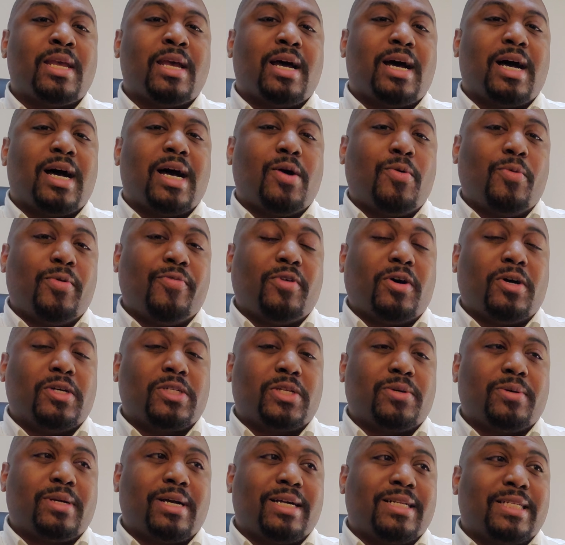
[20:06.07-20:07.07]
Uh, we've
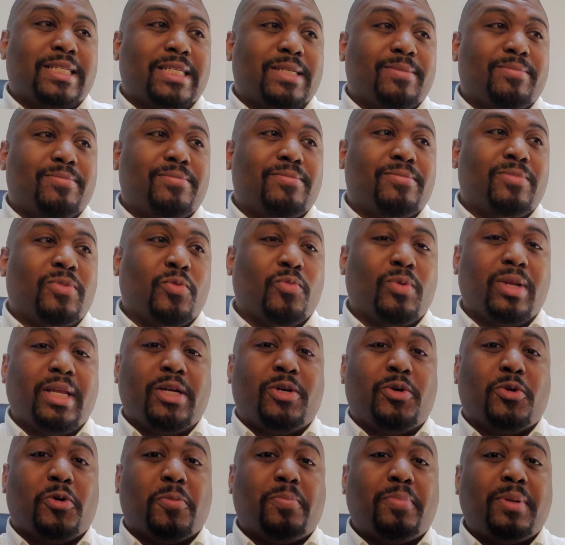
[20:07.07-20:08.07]
also got some really
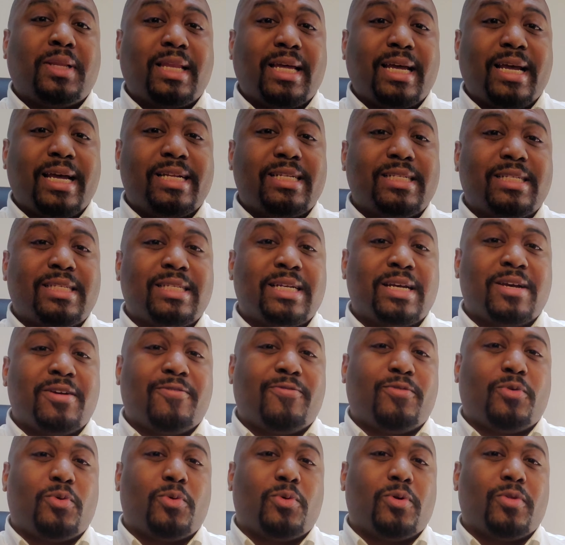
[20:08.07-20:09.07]
cool plans
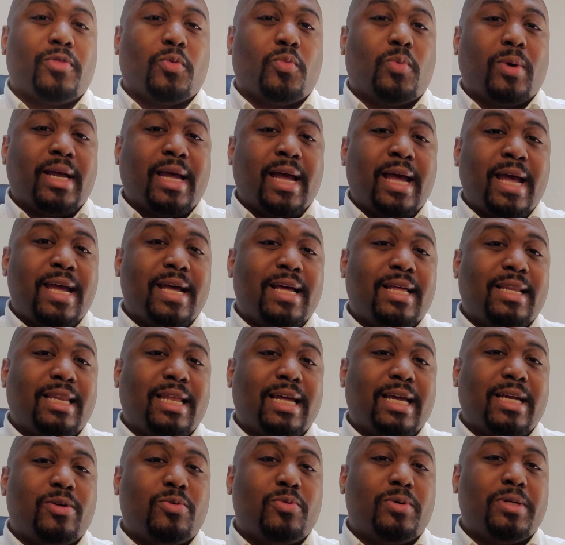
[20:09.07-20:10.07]
for the Wehea
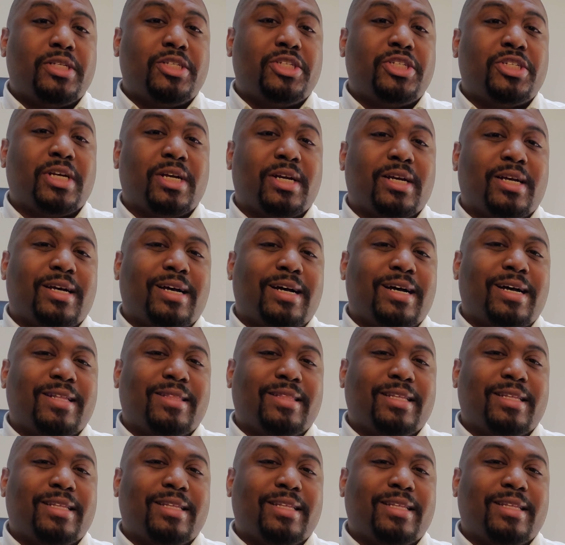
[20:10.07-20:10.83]
language uh,